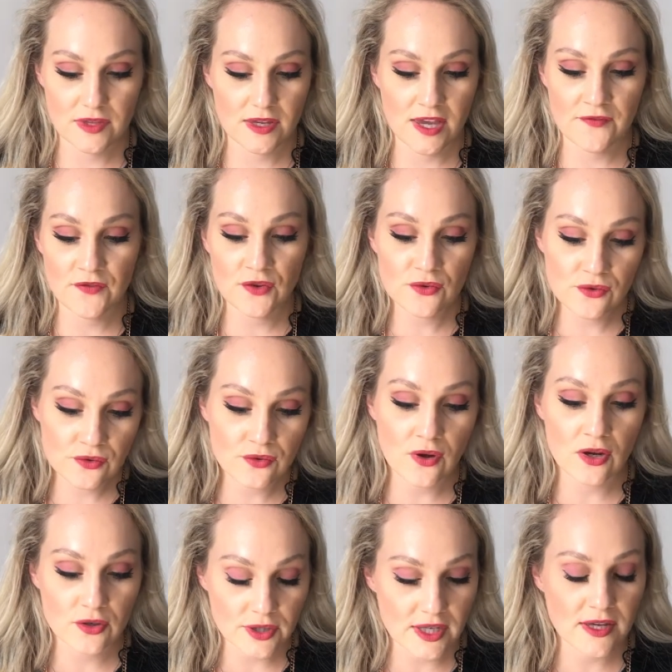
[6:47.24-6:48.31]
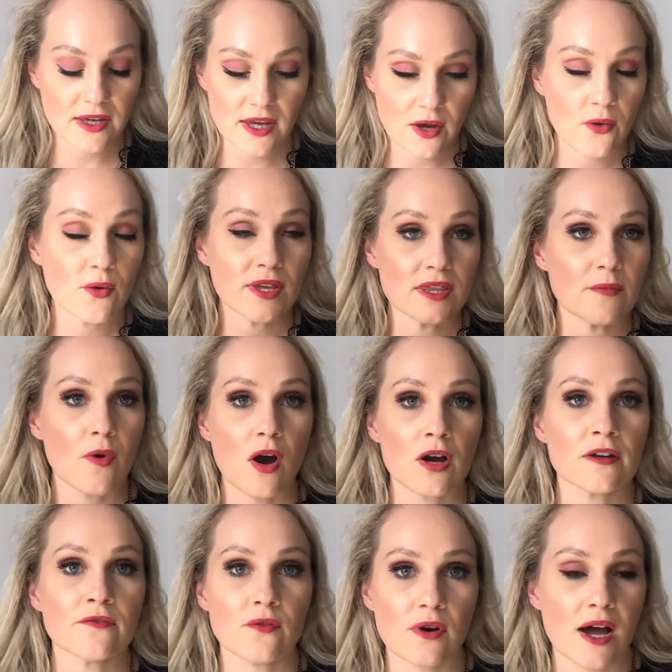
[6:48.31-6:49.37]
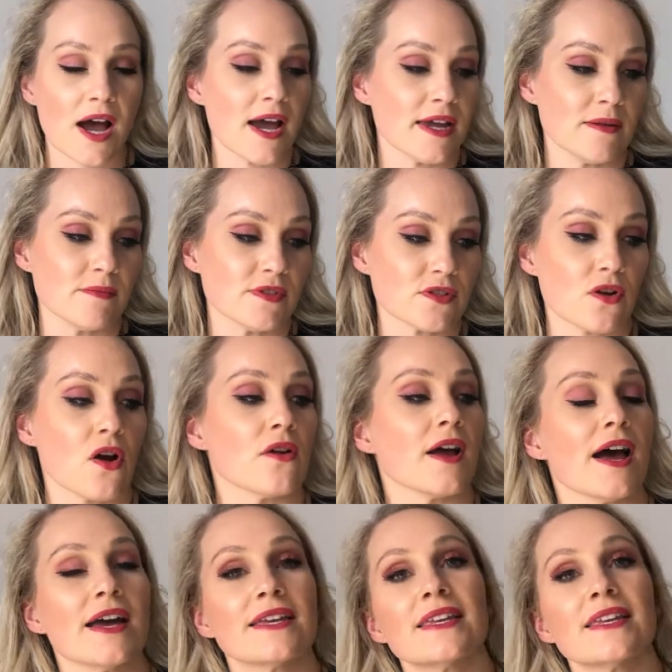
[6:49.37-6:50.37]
If you are looking or in the market for a high-end mascara, I